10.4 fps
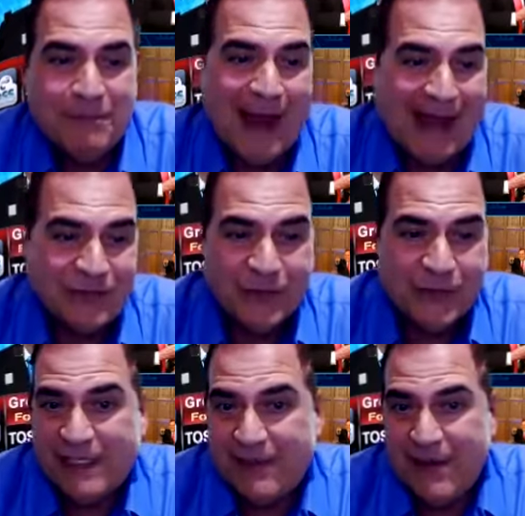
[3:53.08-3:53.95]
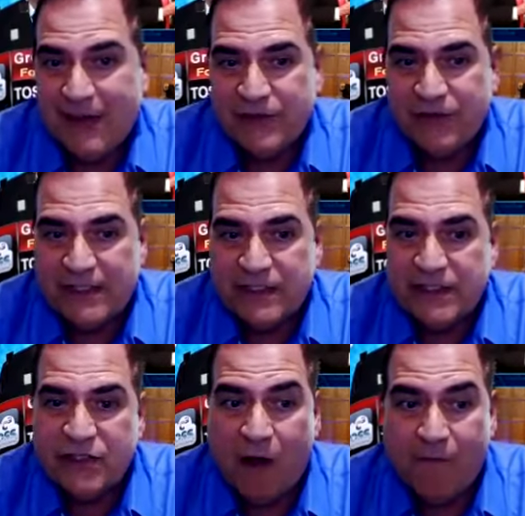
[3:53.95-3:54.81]
passwords, email
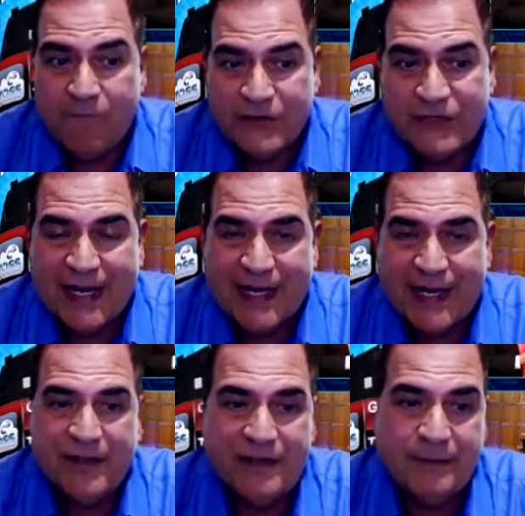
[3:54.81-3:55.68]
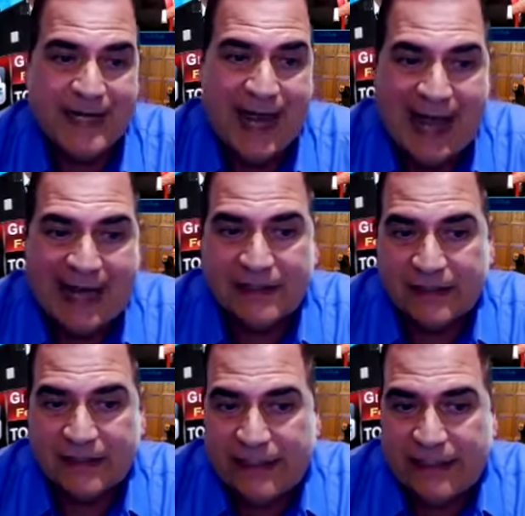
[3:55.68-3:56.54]
addresses, all for sale that have been hacked,
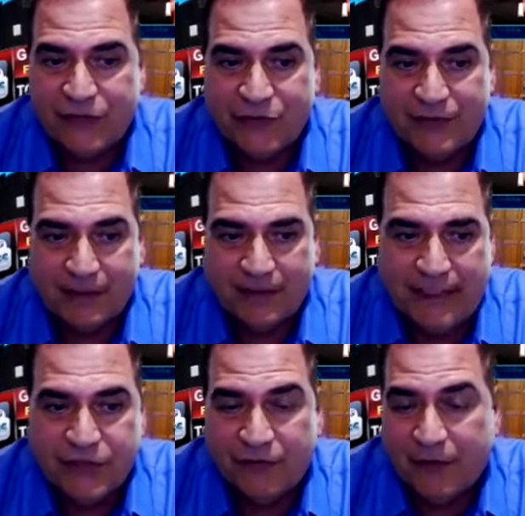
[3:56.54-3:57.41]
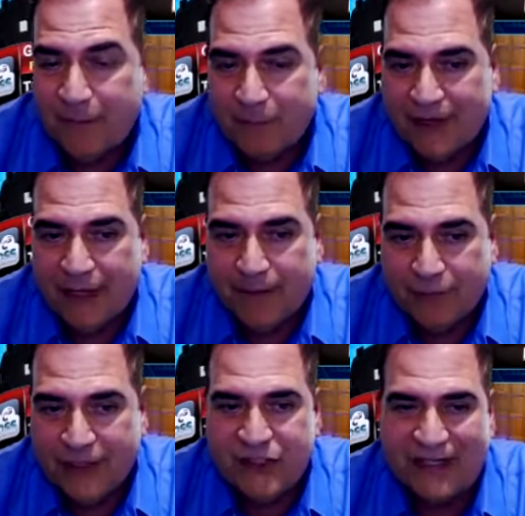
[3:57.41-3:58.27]
leaked during a leak during a, bre- a
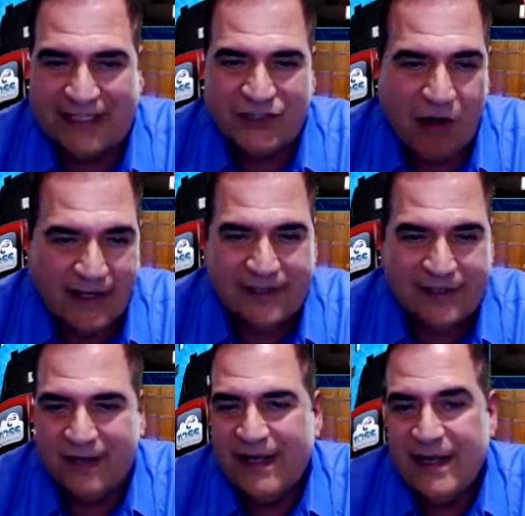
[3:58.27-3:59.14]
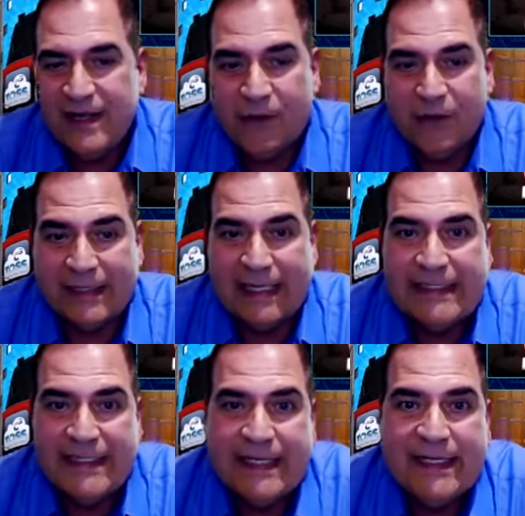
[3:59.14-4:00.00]
breach like Target or or
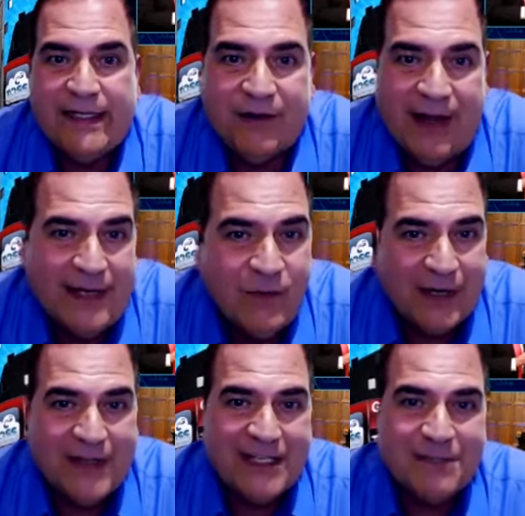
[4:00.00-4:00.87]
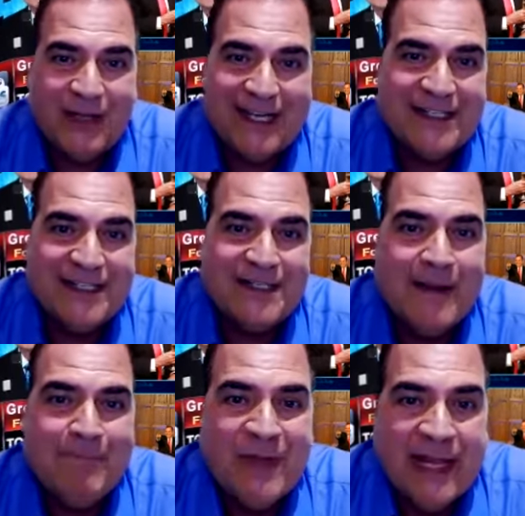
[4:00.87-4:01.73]
LinkedIn or any one of these places.
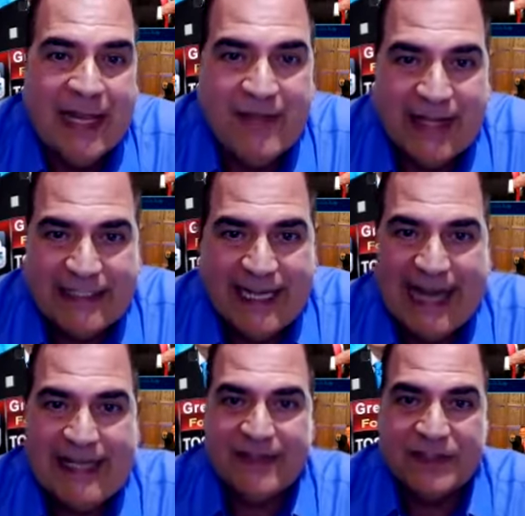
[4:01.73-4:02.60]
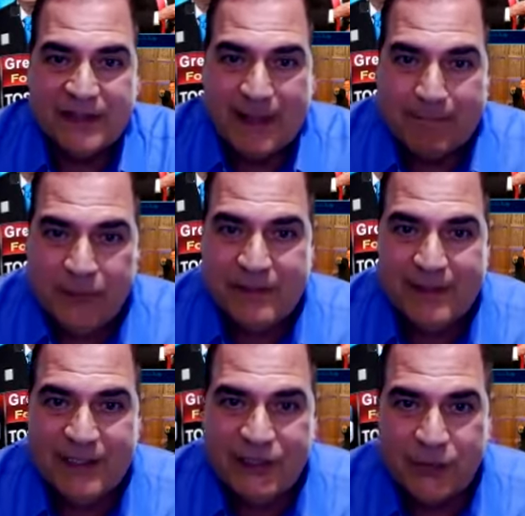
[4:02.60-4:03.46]
And they take this and they put them
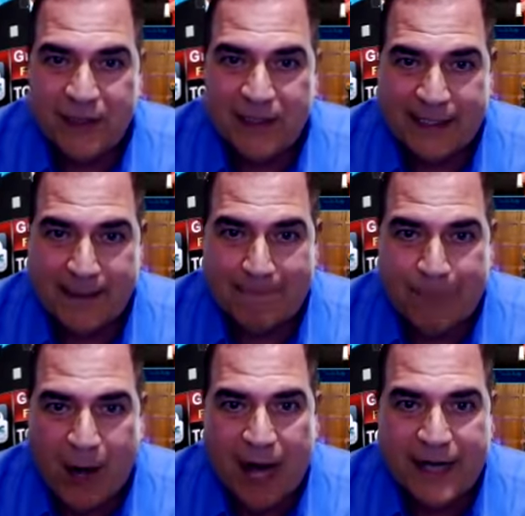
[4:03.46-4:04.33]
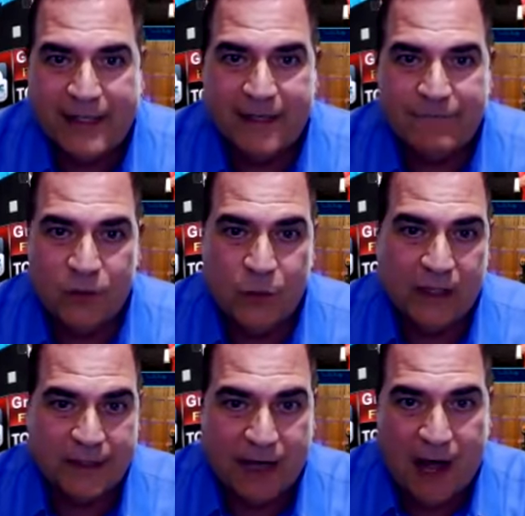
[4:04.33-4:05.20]
into a like a bot, if you
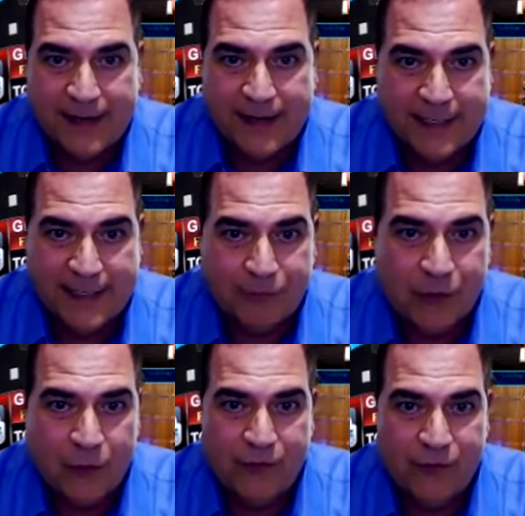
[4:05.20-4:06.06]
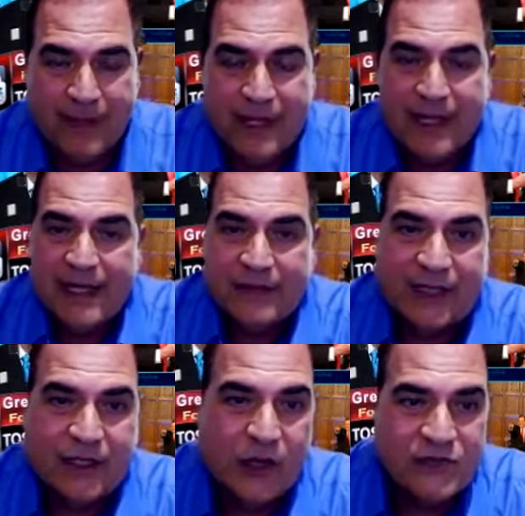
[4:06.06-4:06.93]
will, an automated program
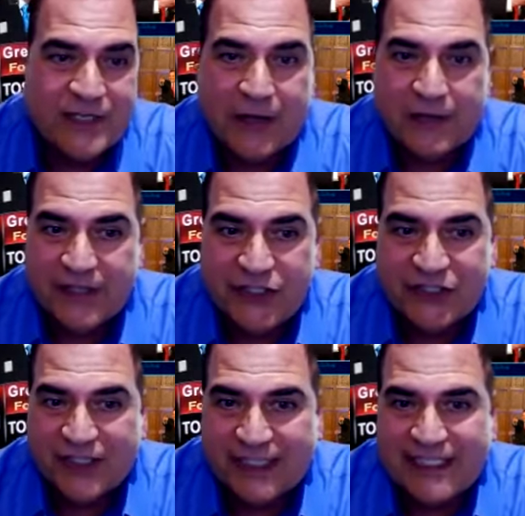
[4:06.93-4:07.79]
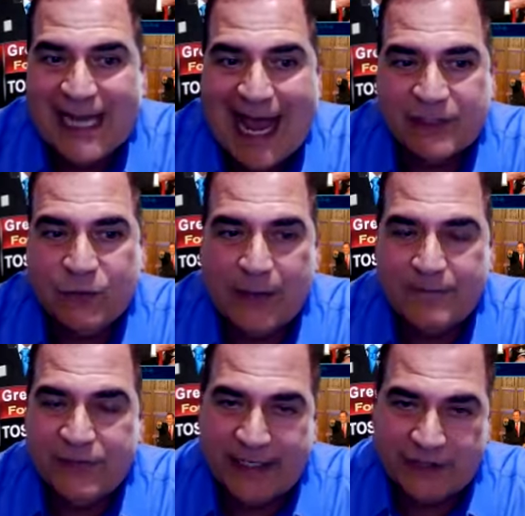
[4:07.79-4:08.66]
that goes out and then just attacks
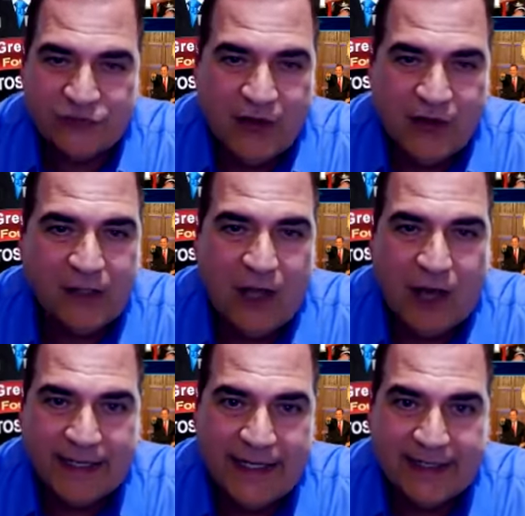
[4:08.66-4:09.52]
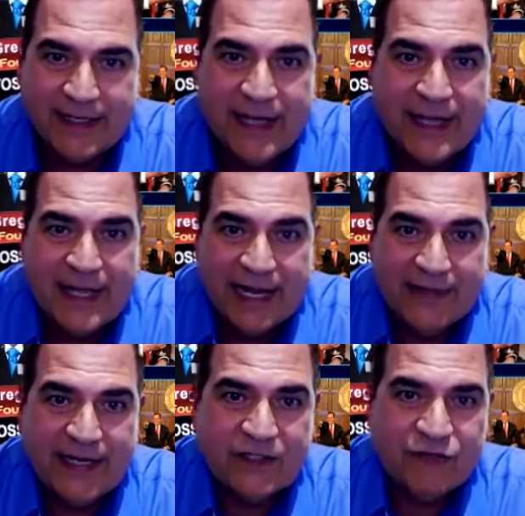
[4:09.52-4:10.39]
websites trying to log in. And
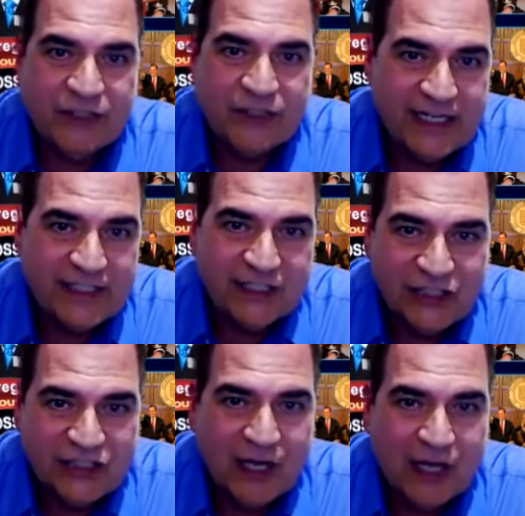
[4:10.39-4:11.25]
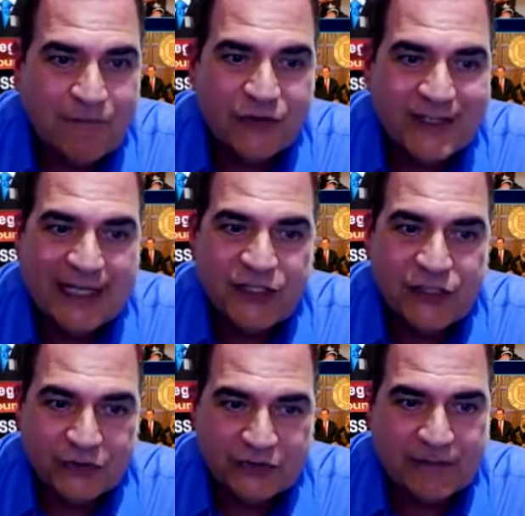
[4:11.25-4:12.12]
they they just stuff
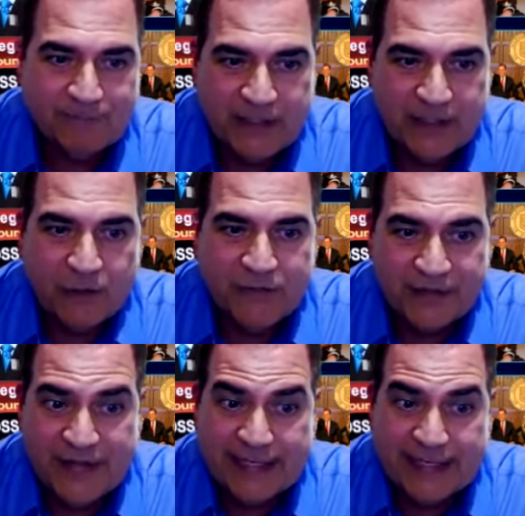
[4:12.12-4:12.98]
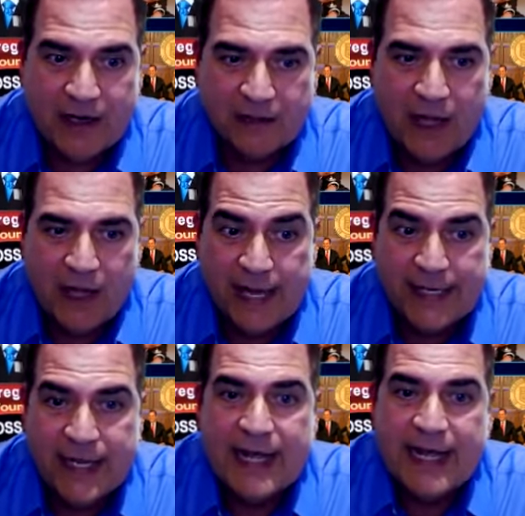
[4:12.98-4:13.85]
credentials, you know, that they get
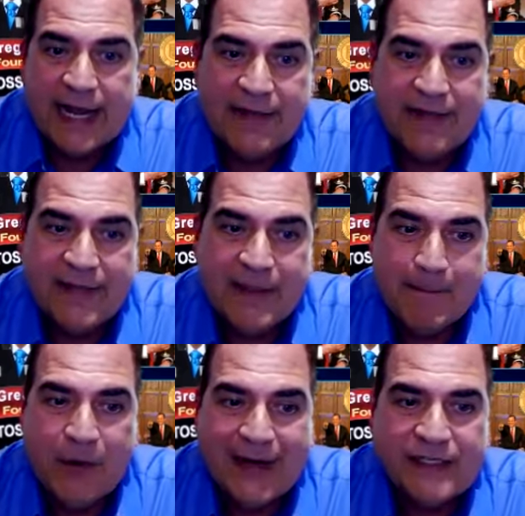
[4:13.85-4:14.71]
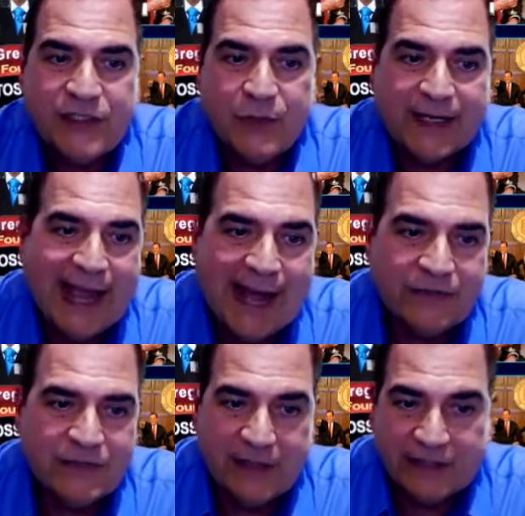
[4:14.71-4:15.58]
online, and then they break into
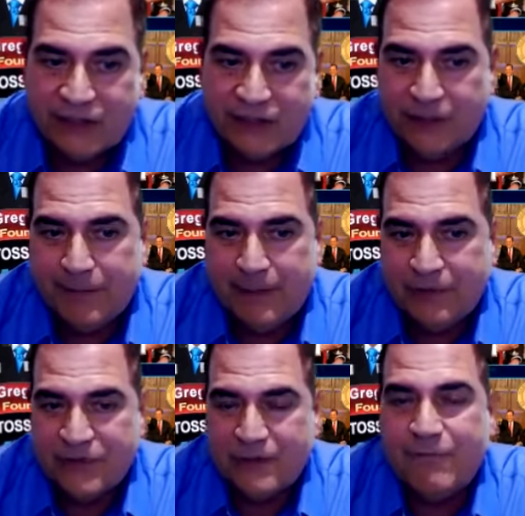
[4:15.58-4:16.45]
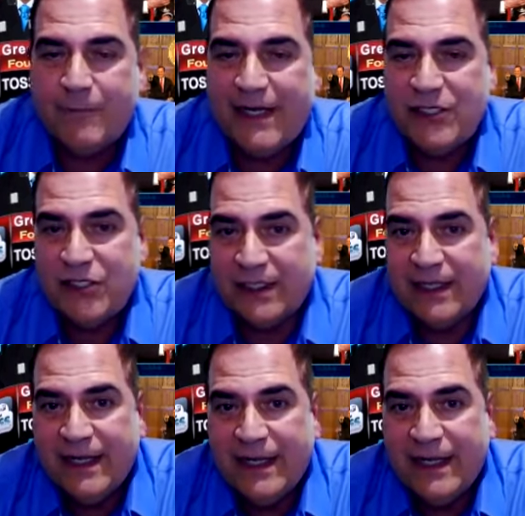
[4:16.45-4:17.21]
accounts and they steal people's information.